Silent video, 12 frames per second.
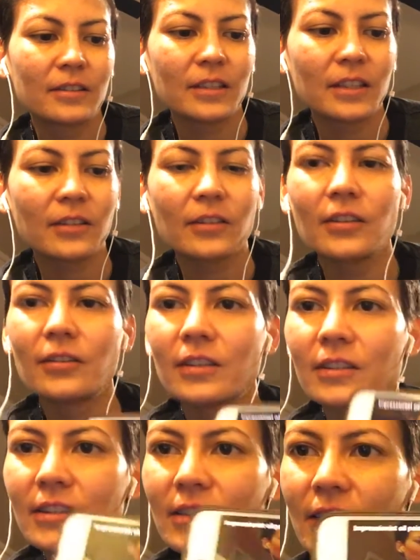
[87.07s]
Now you
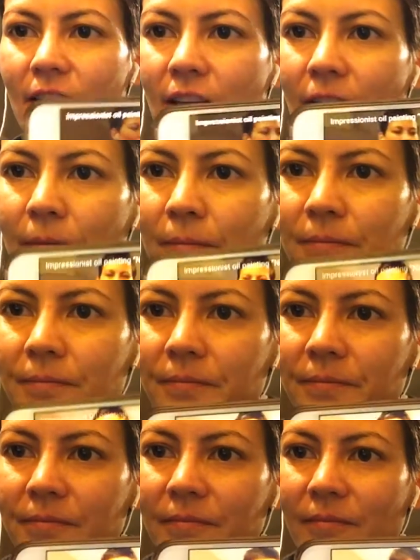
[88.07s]
can see
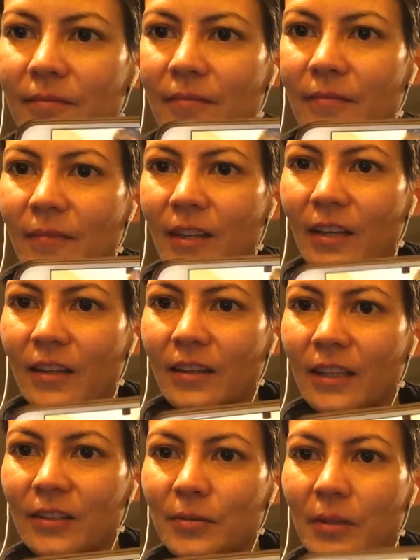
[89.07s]

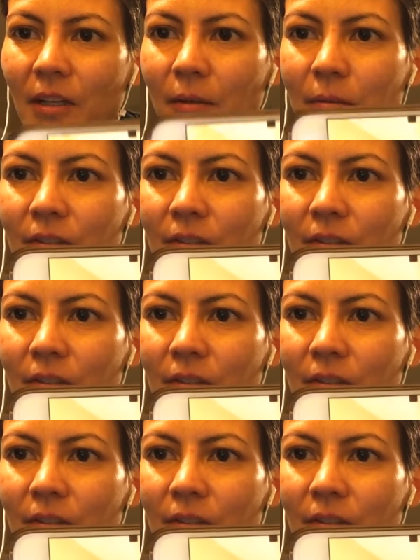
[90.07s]
that's what I was